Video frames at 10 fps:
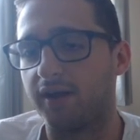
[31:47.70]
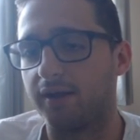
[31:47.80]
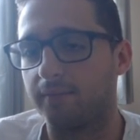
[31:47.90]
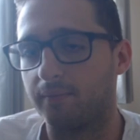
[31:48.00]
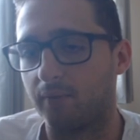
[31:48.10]

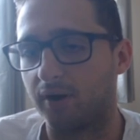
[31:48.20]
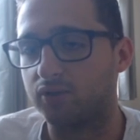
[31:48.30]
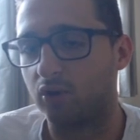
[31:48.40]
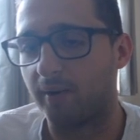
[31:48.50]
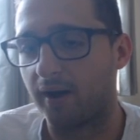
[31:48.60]
I'm going to
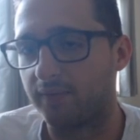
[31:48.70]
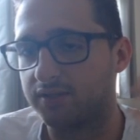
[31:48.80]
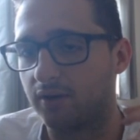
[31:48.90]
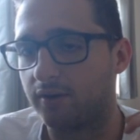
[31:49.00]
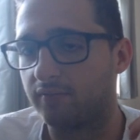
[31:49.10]
talk about on this
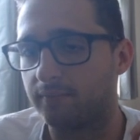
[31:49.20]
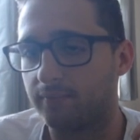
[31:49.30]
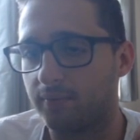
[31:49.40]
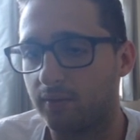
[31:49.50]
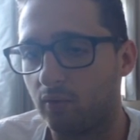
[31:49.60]
kind of
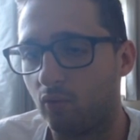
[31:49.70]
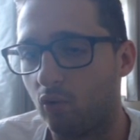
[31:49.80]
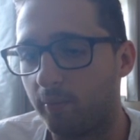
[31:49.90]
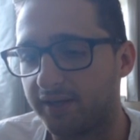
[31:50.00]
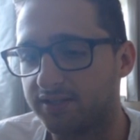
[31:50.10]

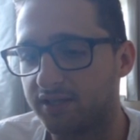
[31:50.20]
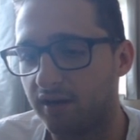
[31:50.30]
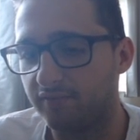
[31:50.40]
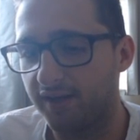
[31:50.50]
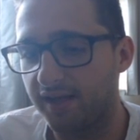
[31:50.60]
AWPing
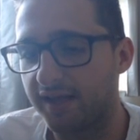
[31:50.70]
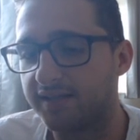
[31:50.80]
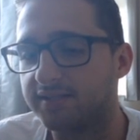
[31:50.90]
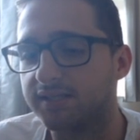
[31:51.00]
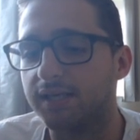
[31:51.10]
stuff
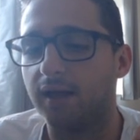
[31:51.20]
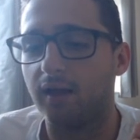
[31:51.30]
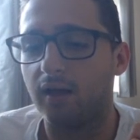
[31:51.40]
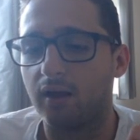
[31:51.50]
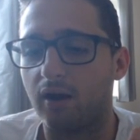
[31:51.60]
is
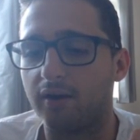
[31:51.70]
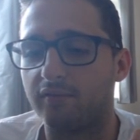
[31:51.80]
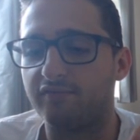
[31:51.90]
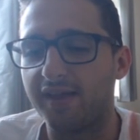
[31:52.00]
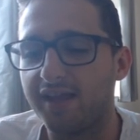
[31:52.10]
kind of
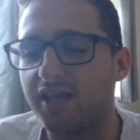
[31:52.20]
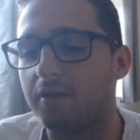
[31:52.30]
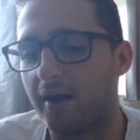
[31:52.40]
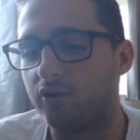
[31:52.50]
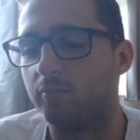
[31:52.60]
thinking
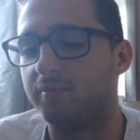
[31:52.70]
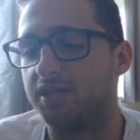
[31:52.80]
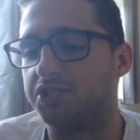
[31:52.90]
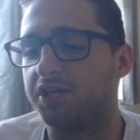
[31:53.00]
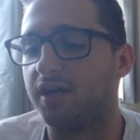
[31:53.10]
about your
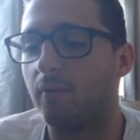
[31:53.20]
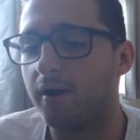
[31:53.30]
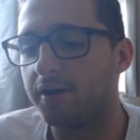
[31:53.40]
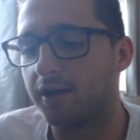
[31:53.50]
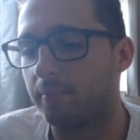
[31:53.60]
positioning. Where are
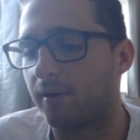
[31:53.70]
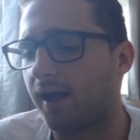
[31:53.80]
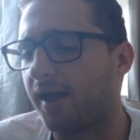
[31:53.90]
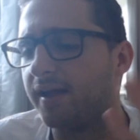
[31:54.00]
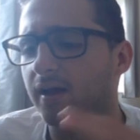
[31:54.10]
you going to
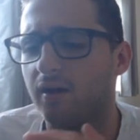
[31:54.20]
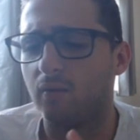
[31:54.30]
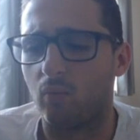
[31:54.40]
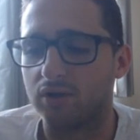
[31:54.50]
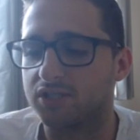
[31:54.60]
play?
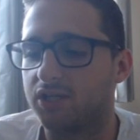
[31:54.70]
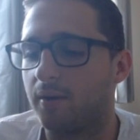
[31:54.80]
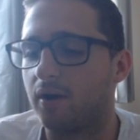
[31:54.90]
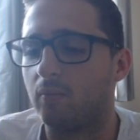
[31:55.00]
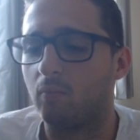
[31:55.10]
What's
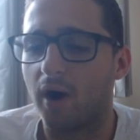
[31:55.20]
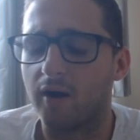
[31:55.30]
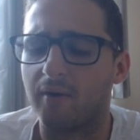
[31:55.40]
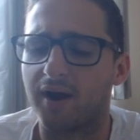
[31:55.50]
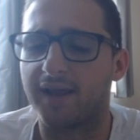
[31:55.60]
going on? Where
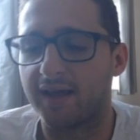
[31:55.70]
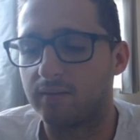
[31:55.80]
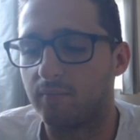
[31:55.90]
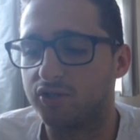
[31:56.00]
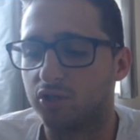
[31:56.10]
am I going to get the
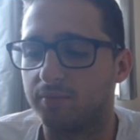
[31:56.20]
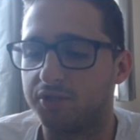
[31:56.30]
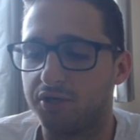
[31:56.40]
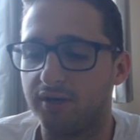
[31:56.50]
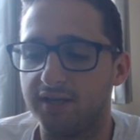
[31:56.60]
most
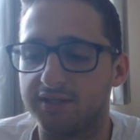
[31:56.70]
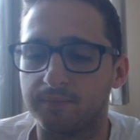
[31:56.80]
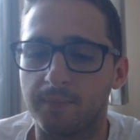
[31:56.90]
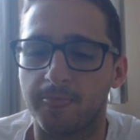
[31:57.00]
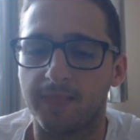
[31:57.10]
opportunities?
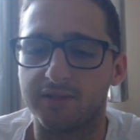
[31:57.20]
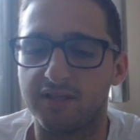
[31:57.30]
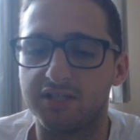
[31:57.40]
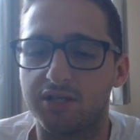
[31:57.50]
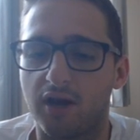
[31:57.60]
So
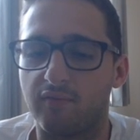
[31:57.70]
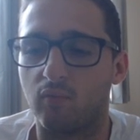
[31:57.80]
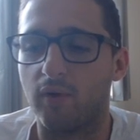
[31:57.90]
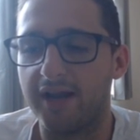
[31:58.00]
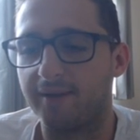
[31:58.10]
this is kind of a
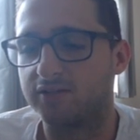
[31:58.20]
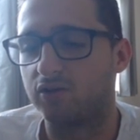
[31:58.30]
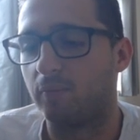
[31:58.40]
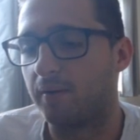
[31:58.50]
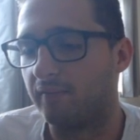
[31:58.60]
really big
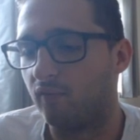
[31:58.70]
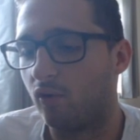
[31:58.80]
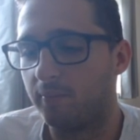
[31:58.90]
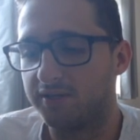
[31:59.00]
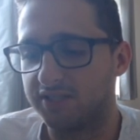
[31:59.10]
topic with
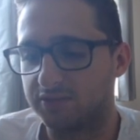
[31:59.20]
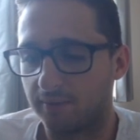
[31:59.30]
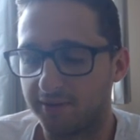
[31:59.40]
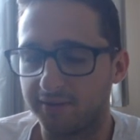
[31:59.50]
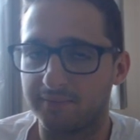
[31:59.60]
AWPers. It's probably